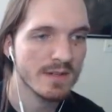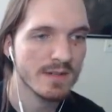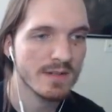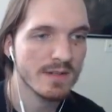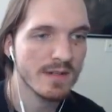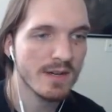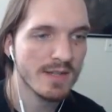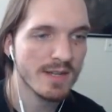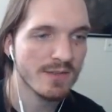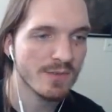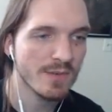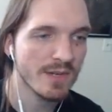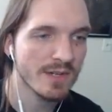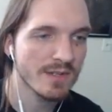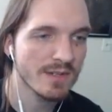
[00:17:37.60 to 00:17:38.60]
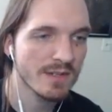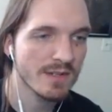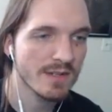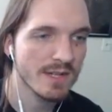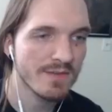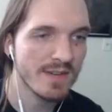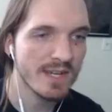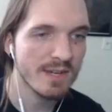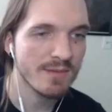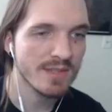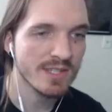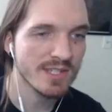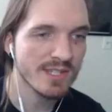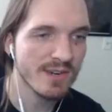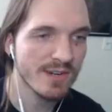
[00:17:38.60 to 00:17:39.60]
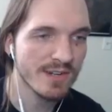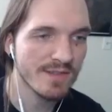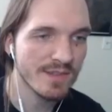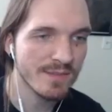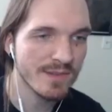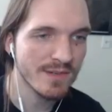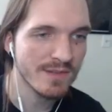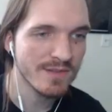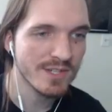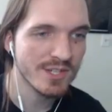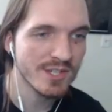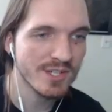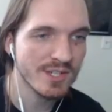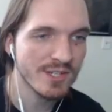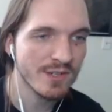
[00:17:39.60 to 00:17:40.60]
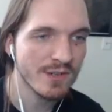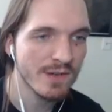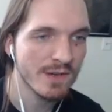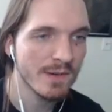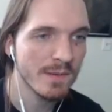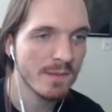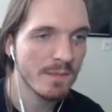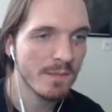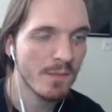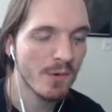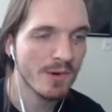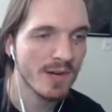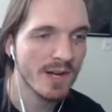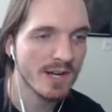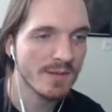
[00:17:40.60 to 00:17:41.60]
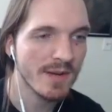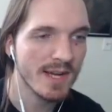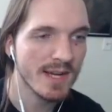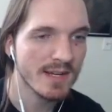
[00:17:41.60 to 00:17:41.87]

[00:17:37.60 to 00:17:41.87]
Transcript: Oh, that was weird. If I hit with the start of the move, it should do more knockback.